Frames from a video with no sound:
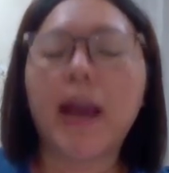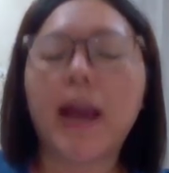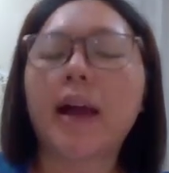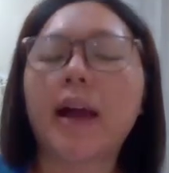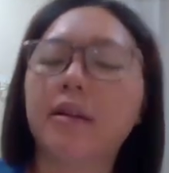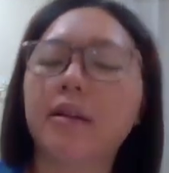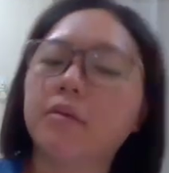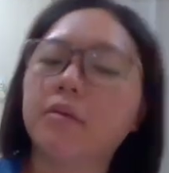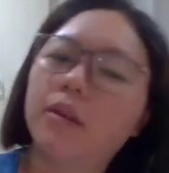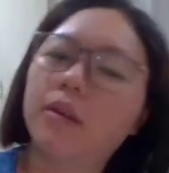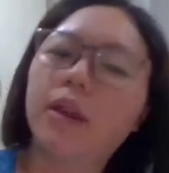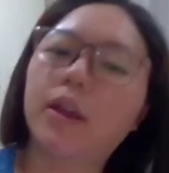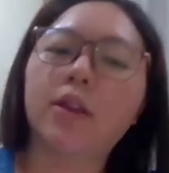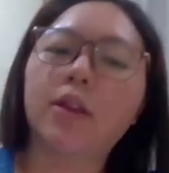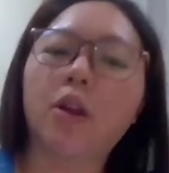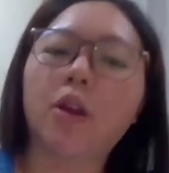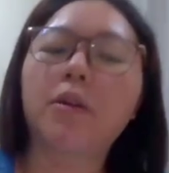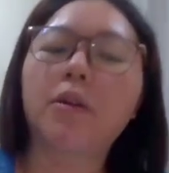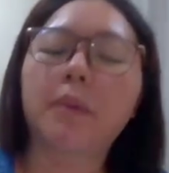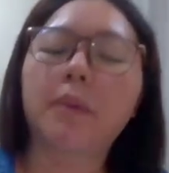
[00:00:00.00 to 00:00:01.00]
Yeah, you
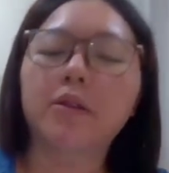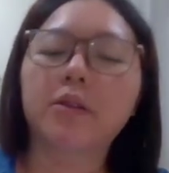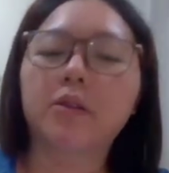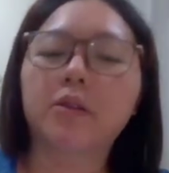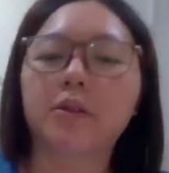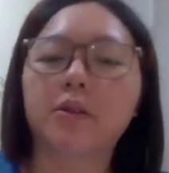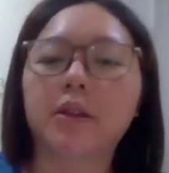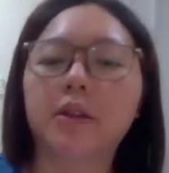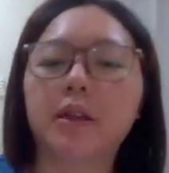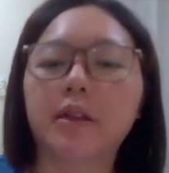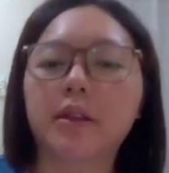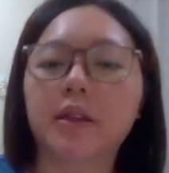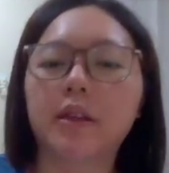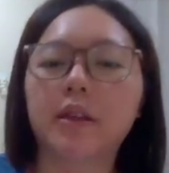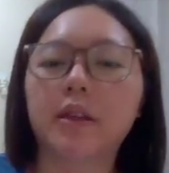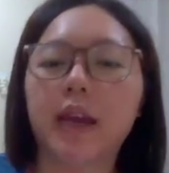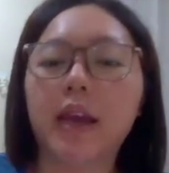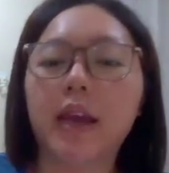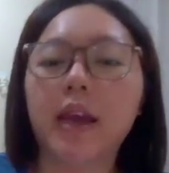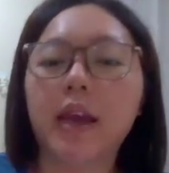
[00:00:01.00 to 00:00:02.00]
can talk about students,
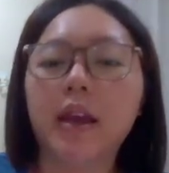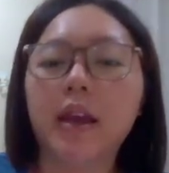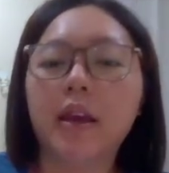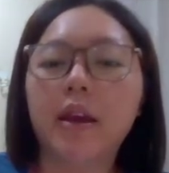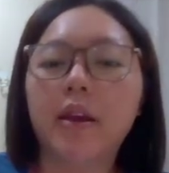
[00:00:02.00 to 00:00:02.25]
okay?